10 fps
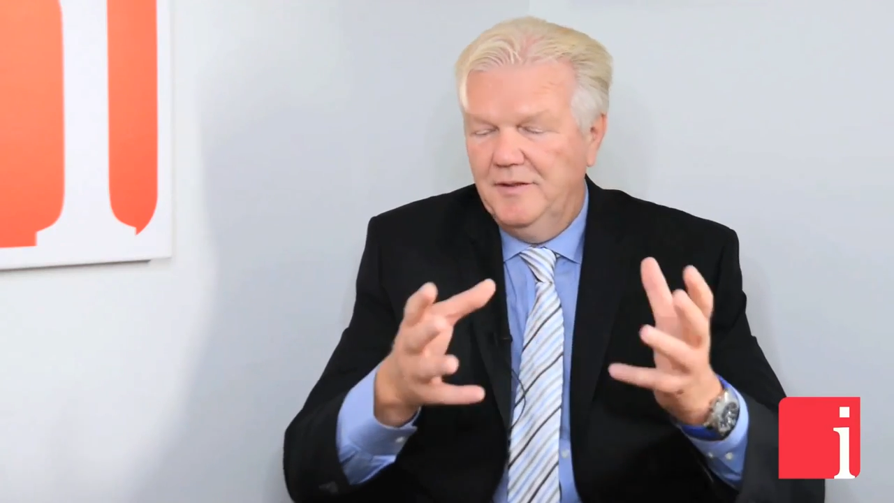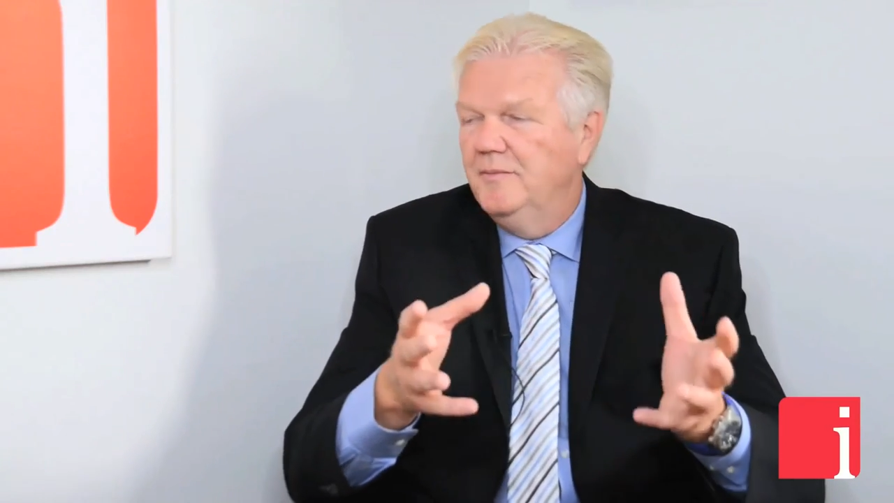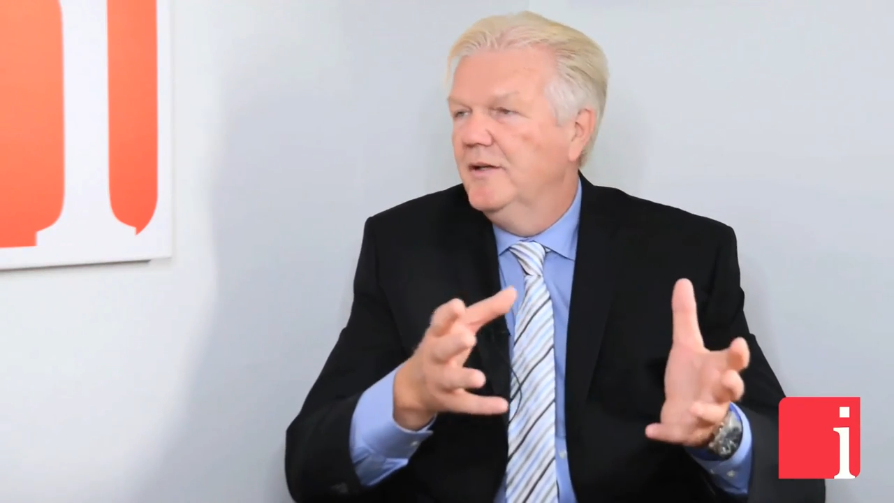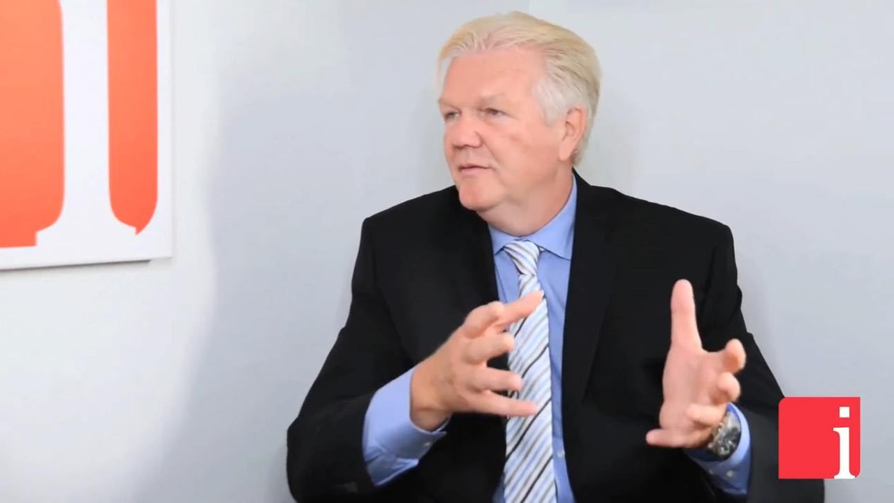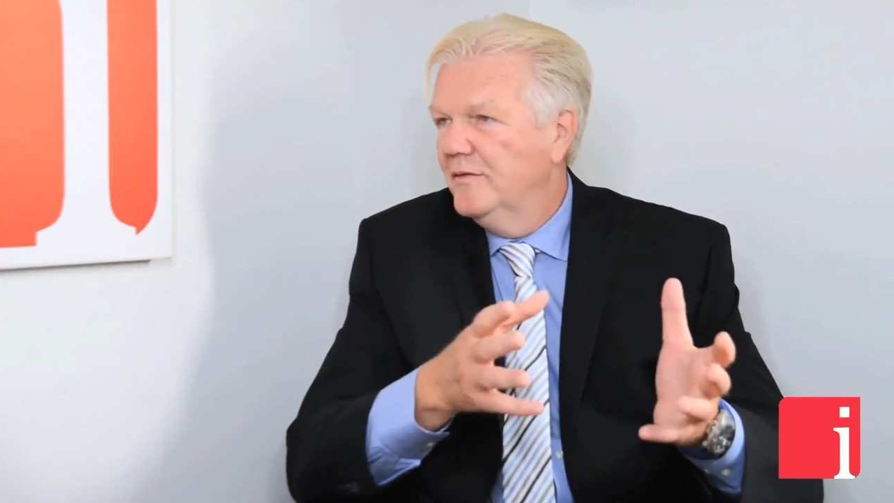In the
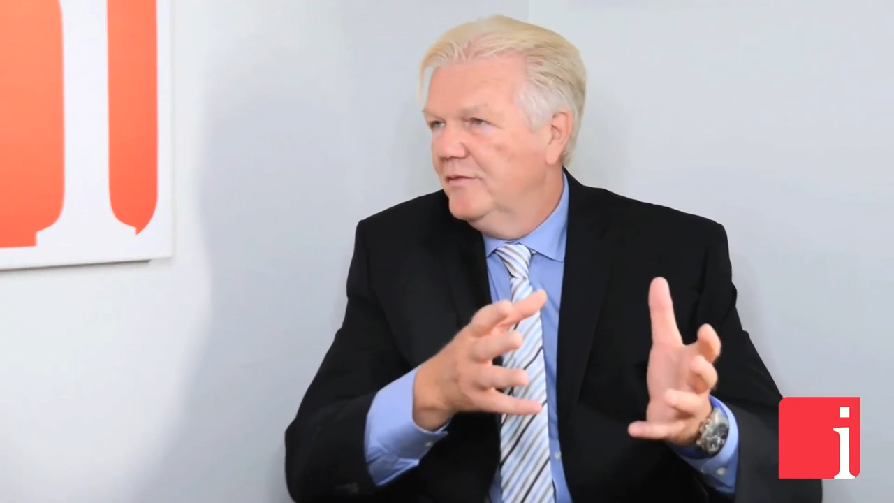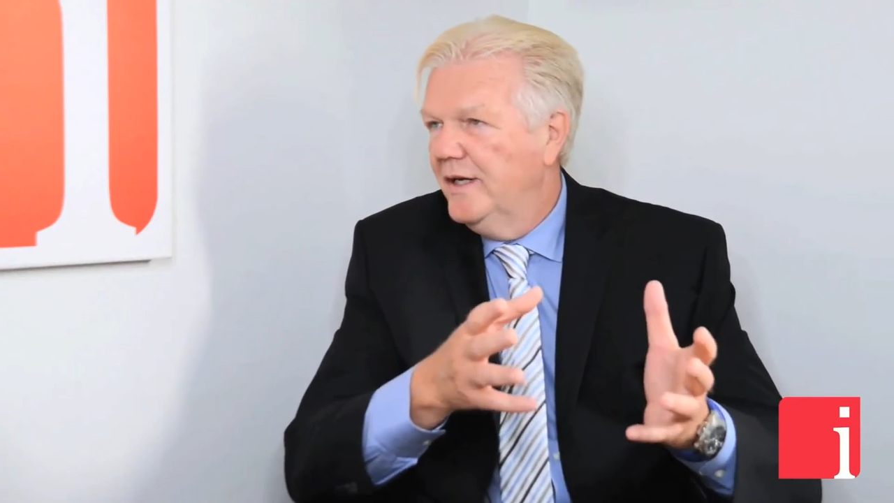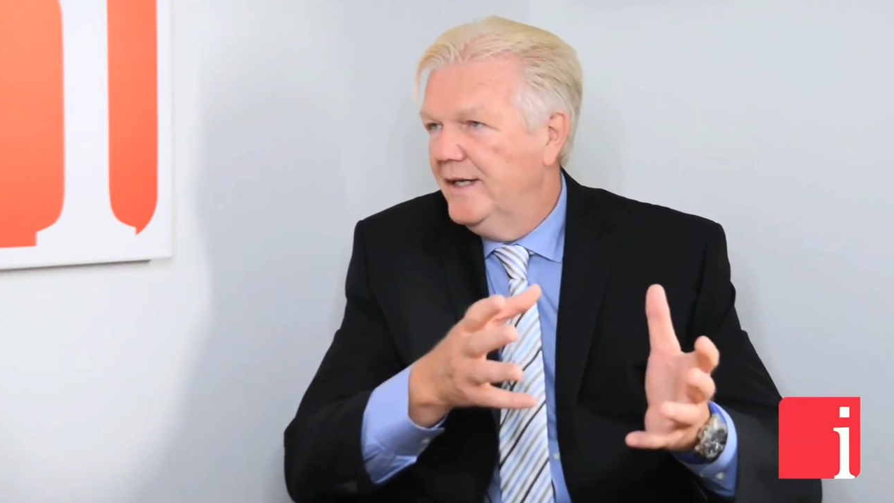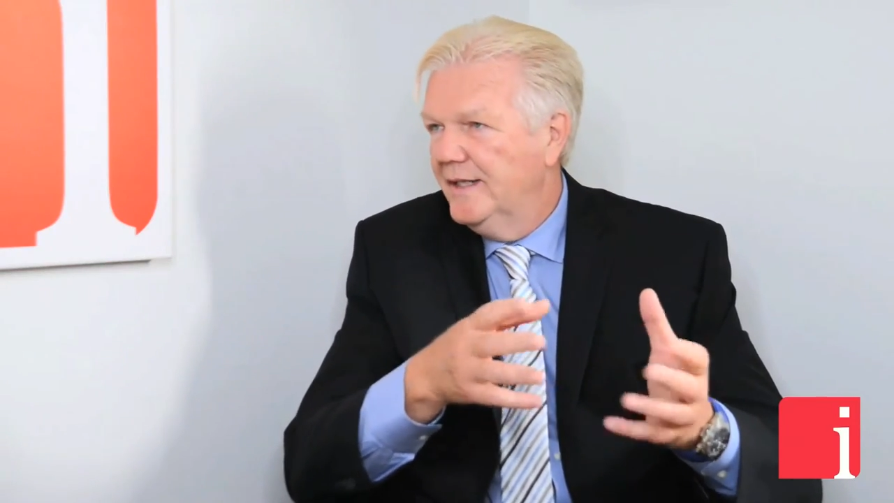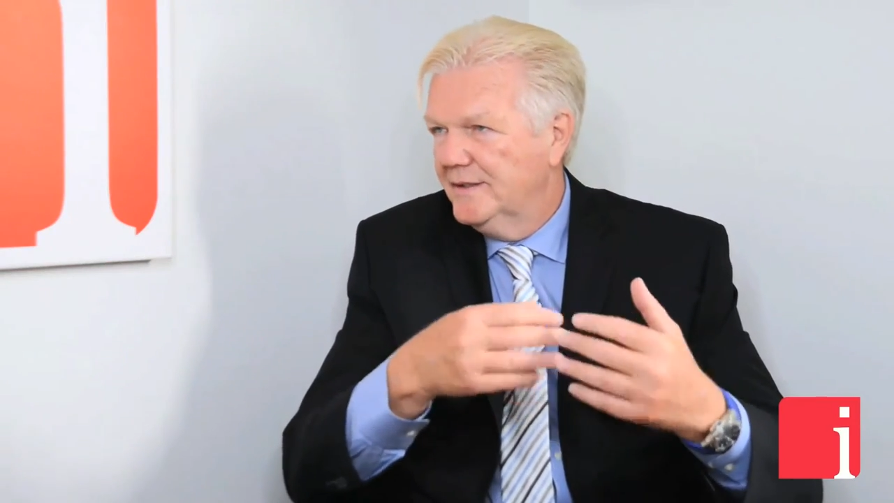middle of a
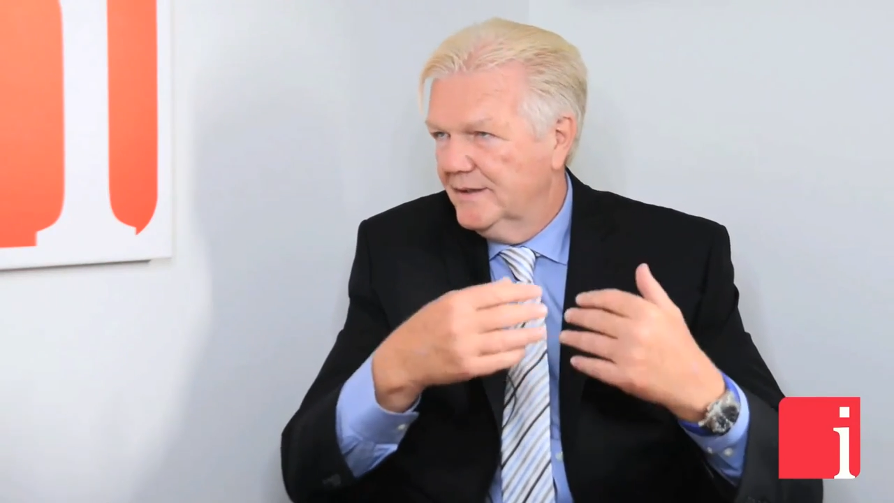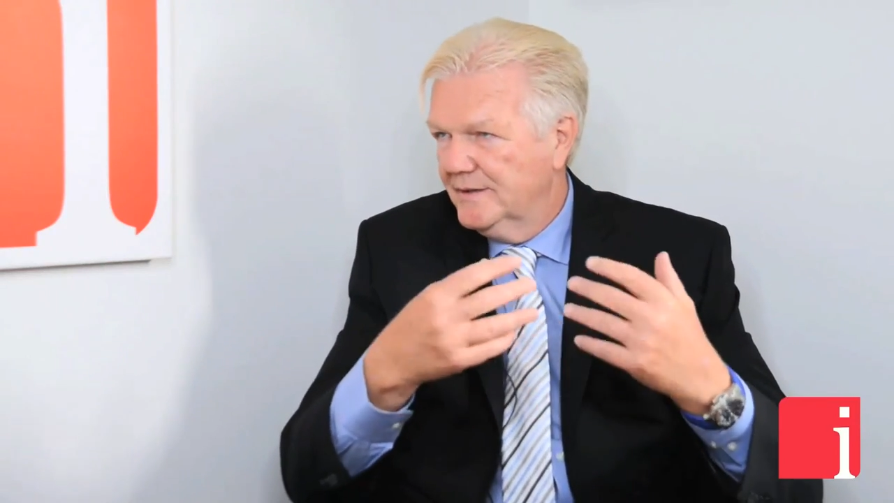financing,